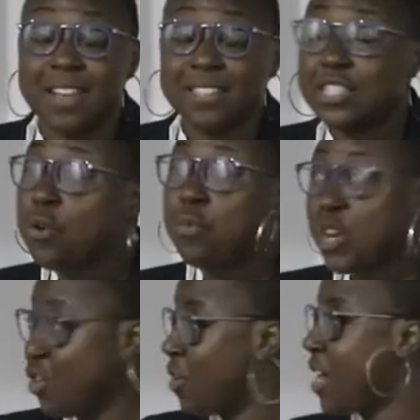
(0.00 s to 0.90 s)
So
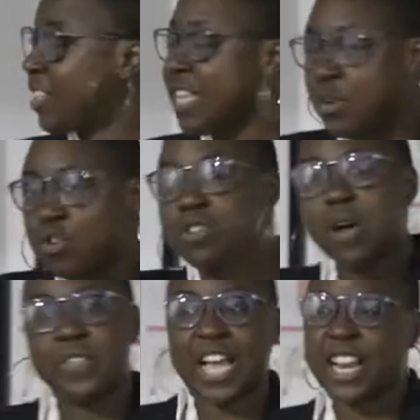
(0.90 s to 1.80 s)
when you're
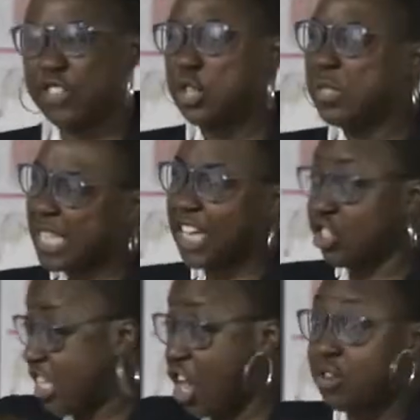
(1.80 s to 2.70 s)
now in the kind of you
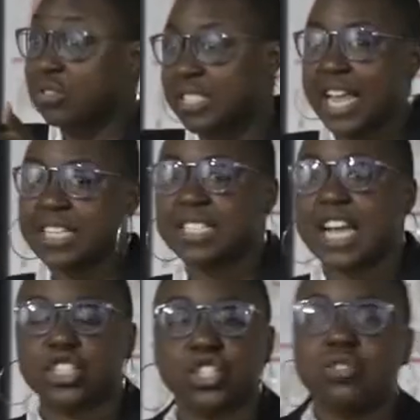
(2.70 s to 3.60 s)
section, the understand
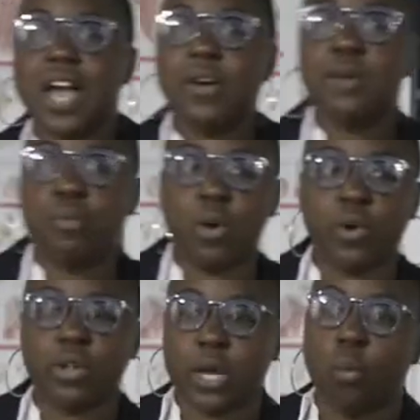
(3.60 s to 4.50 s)
section, you're now at a point
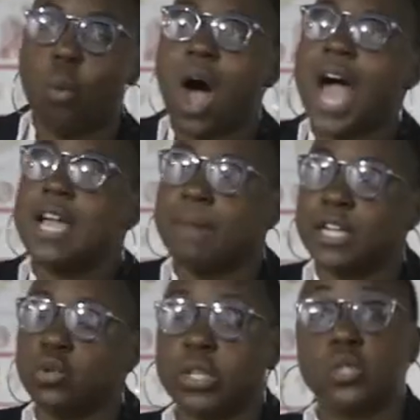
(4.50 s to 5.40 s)
where you're like, why am
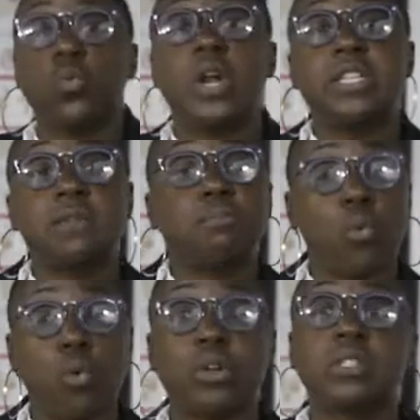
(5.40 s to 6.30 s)
I doing this? What is
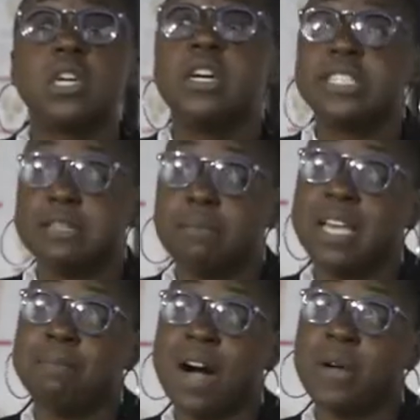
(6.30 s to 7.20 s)
important to
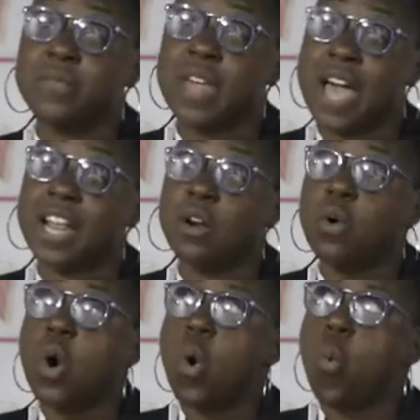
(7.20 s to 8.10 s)
me about that,
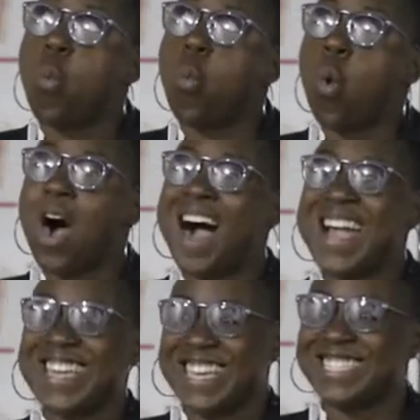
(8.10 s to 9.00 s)
and
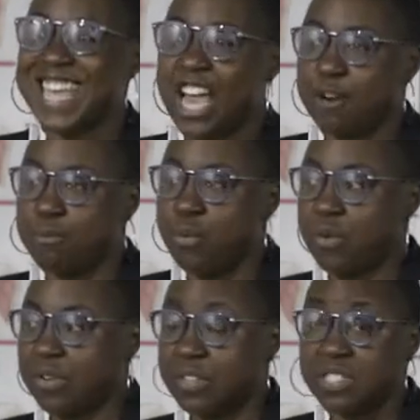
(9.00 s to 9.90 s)
why is that
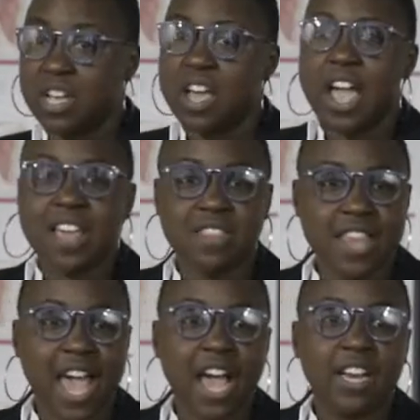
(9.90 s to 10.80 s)
important? And
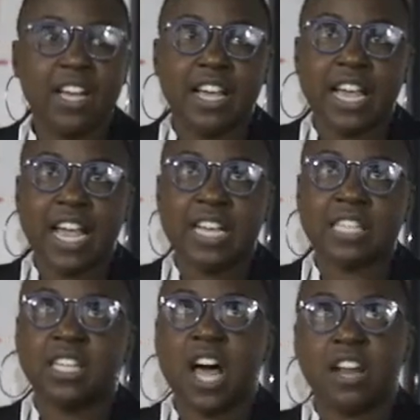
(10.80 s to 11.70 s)
that is
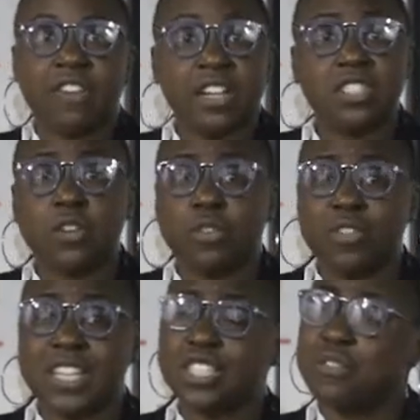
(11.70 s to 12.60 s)
a lot of kind of
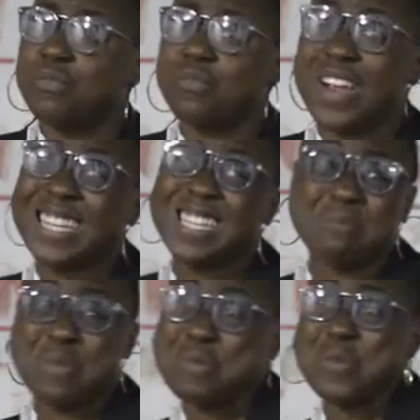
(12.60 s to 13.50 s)
self-reflection.
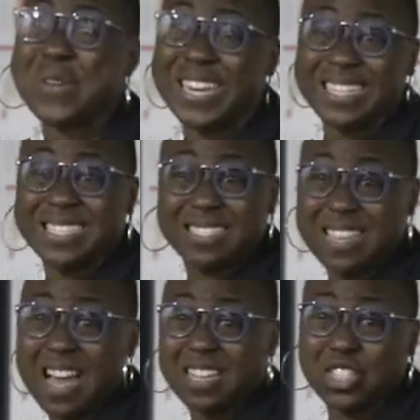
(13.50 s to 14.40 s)
Frankly,
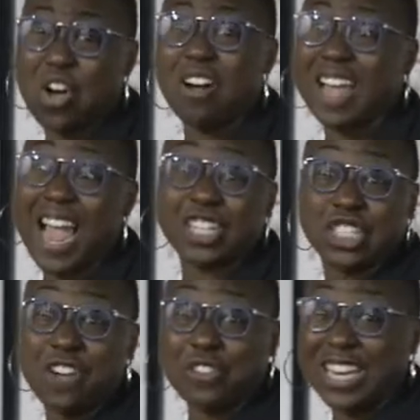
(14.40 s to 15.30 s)
Marina's talk
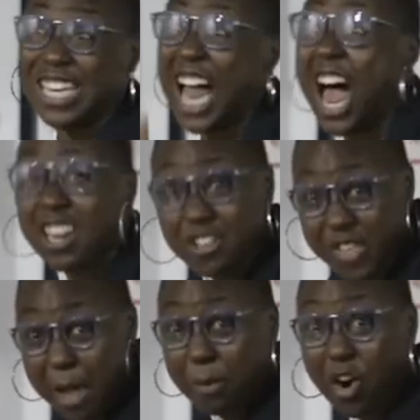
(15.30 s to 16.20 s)
actually covered a lot of that